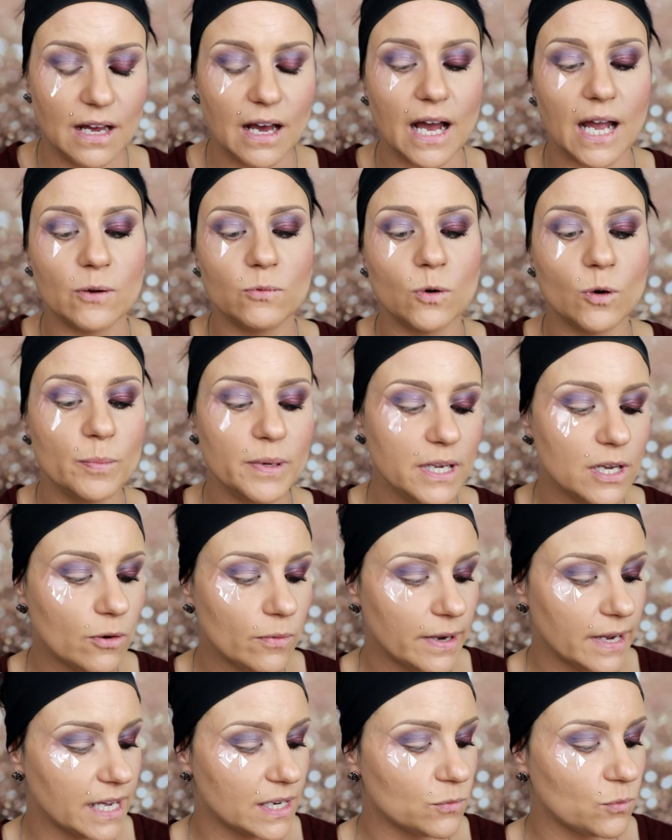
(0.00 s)
I will be
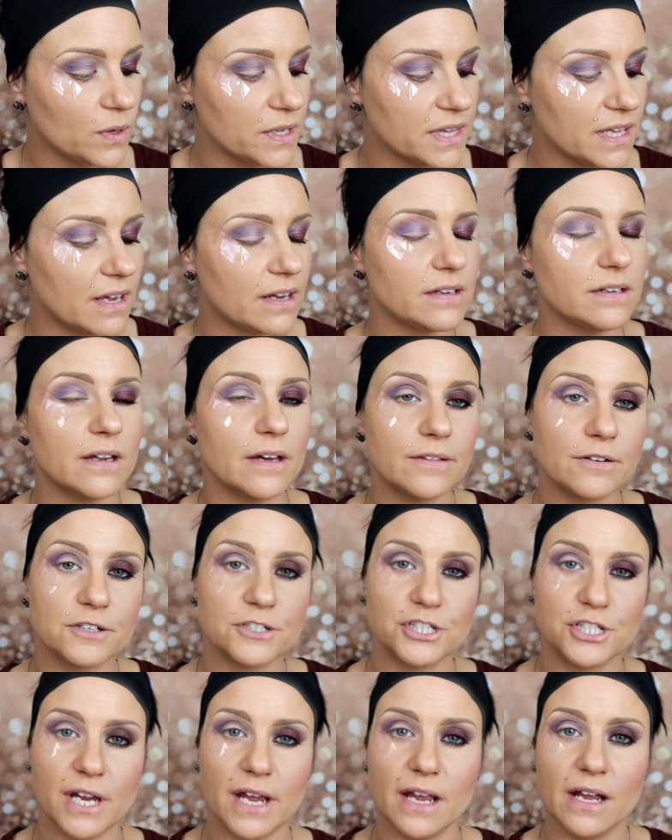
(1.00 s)
going in with another
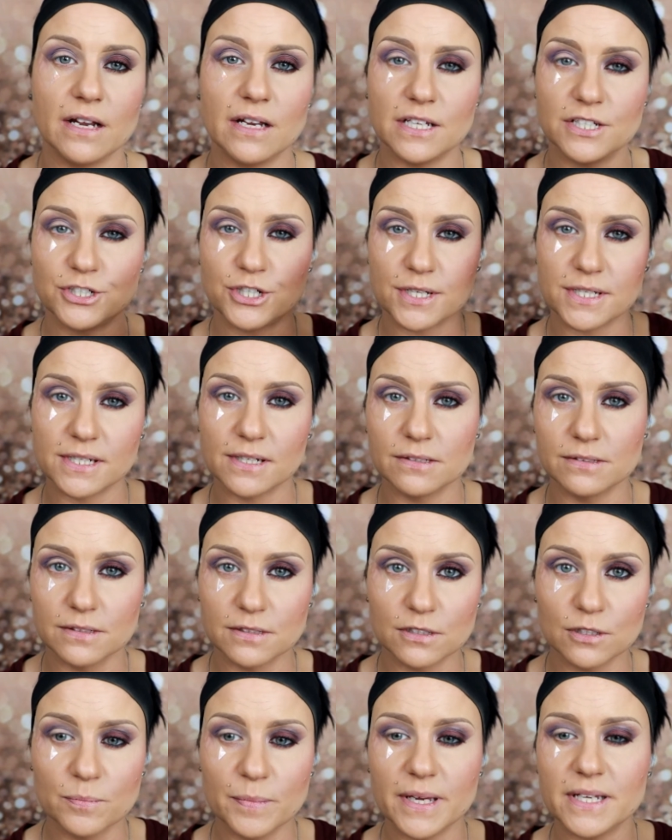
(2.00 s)
shade in just a
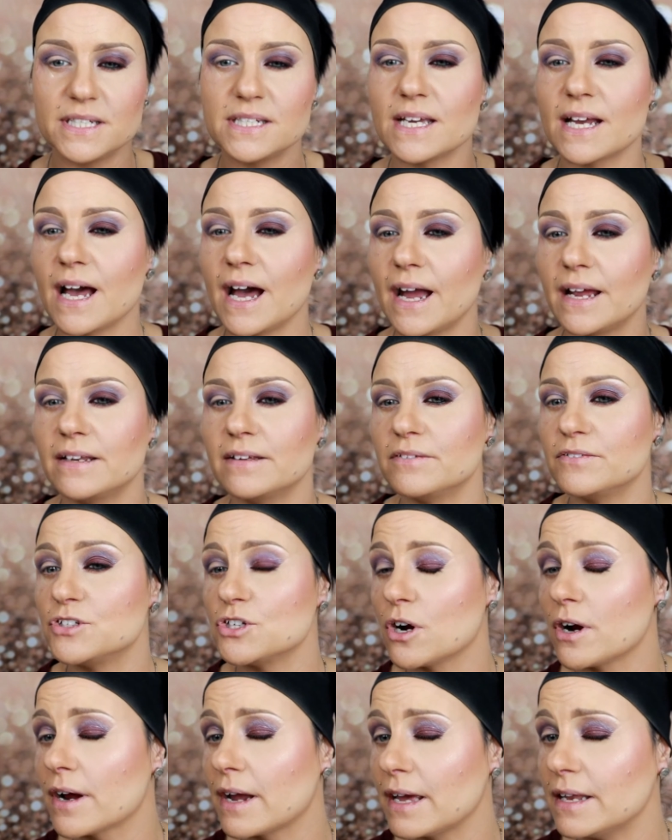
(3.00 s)
little bit to kind of
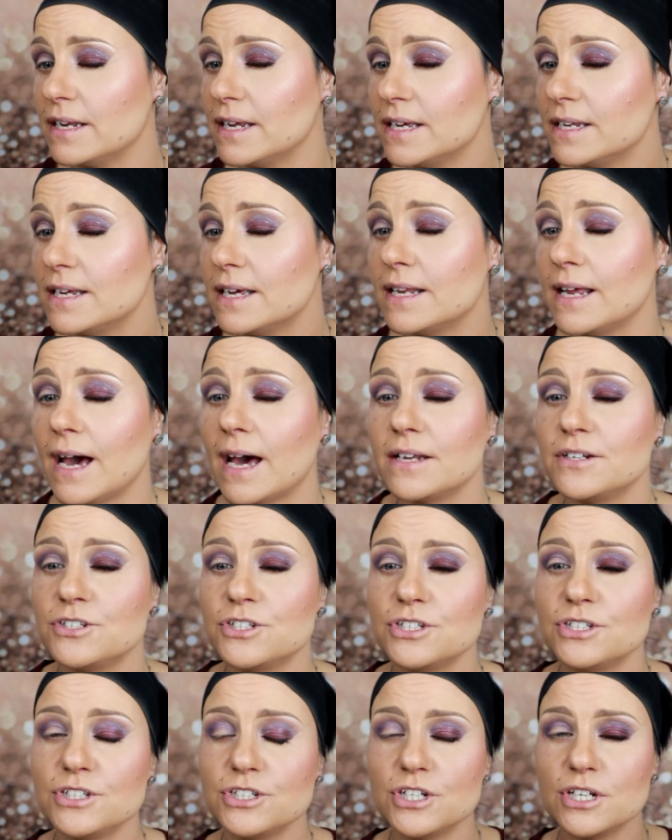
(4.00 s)
darken it and add
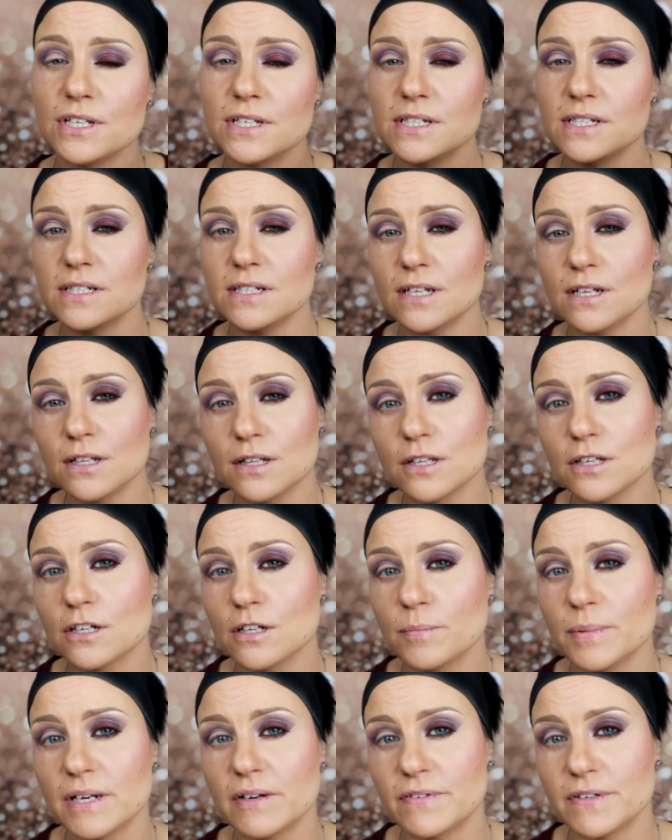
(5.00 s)
just a
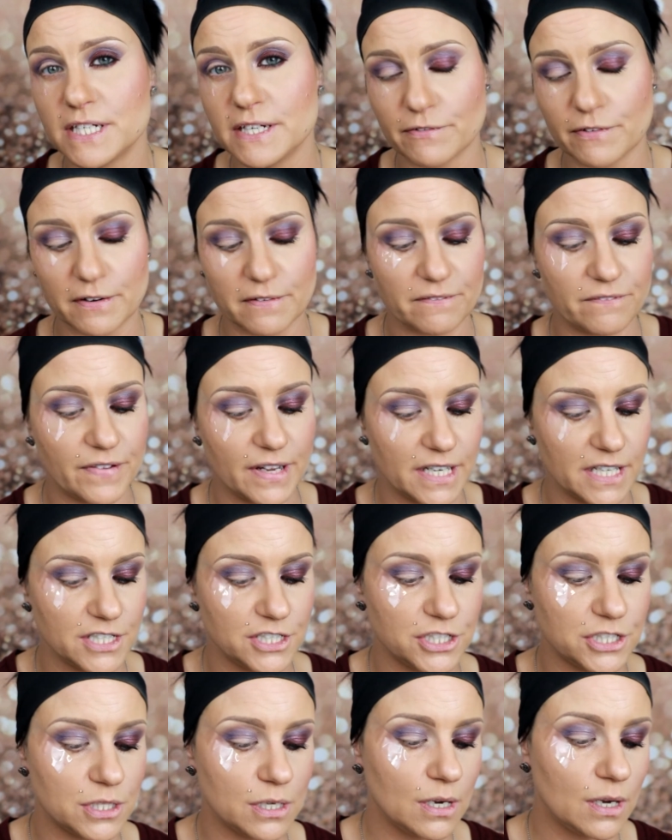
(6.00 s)
little bit of a different
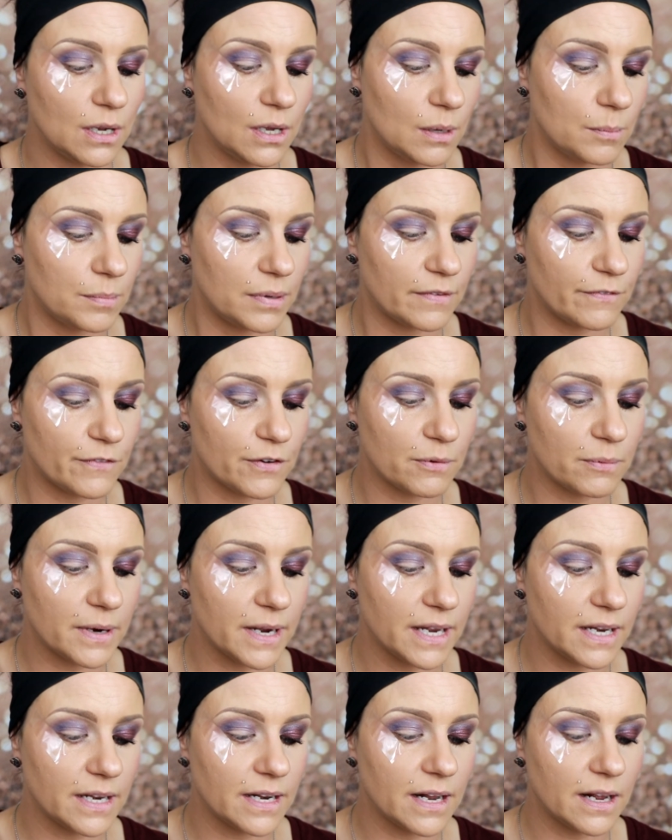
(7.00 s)
finish. But for
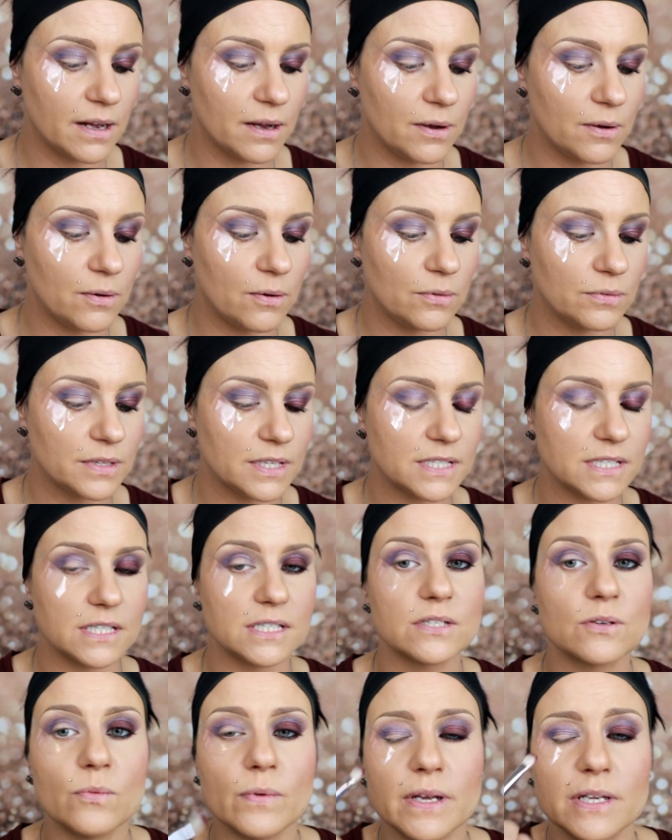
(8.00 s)
right now, this
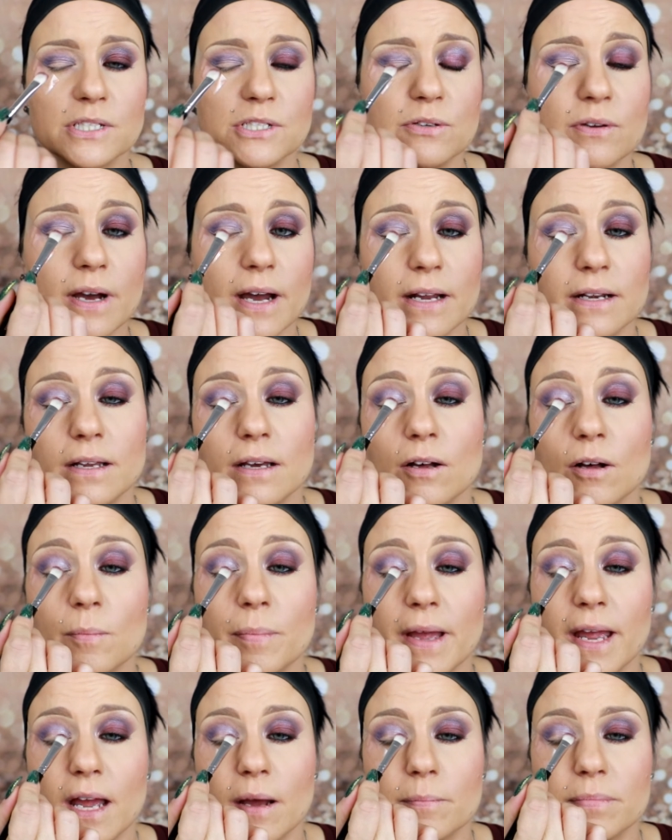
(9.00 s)
is going to kind of help
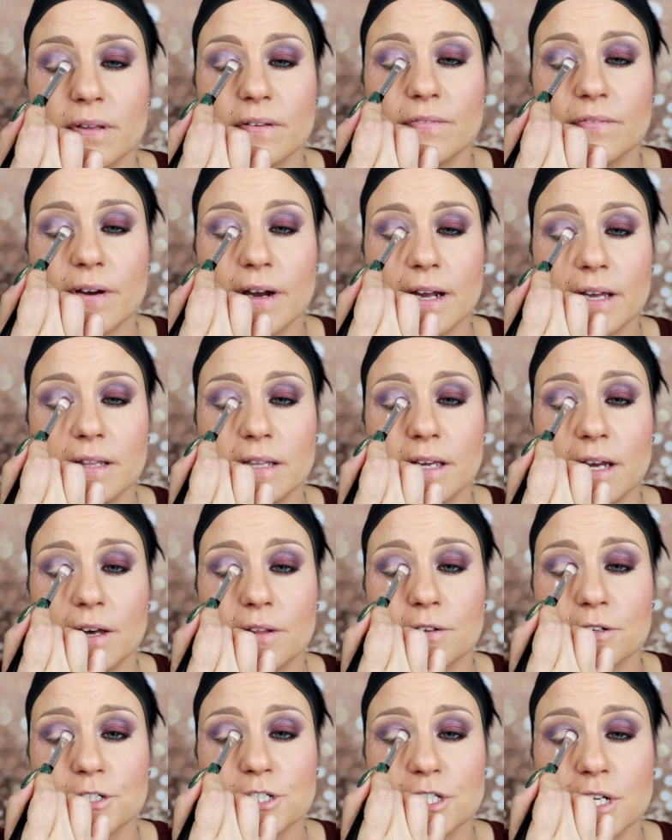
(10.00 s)
amplify the
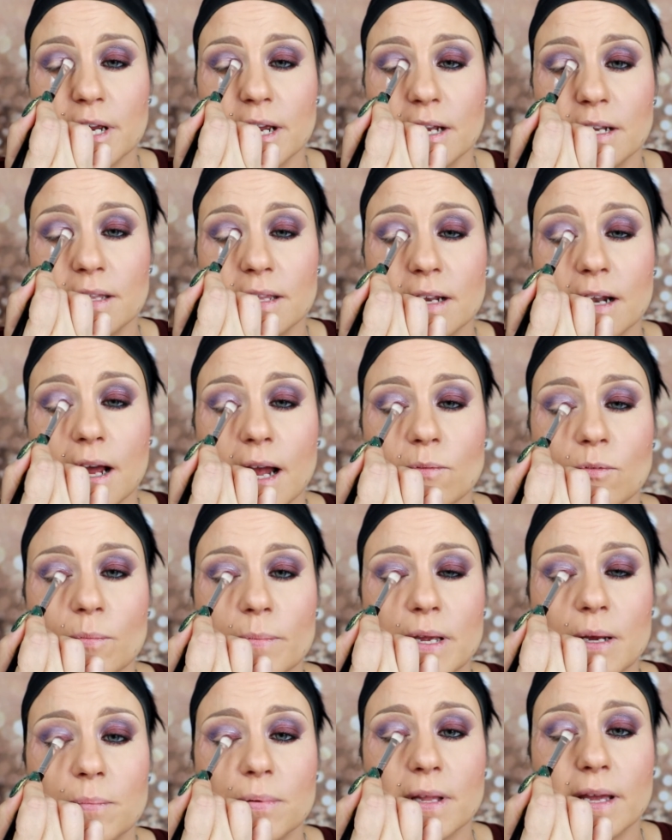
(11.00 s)
other shade that I will
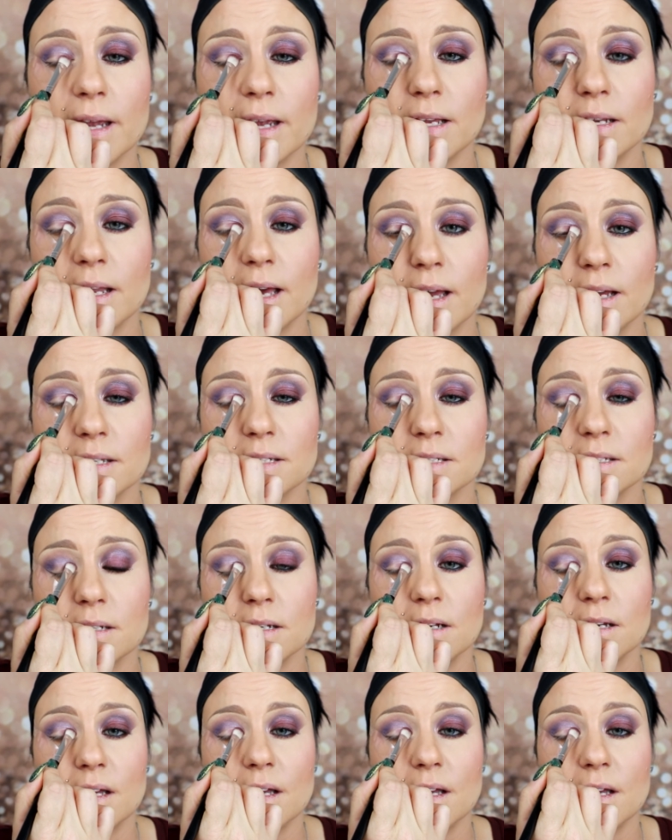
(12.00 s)
be applying next.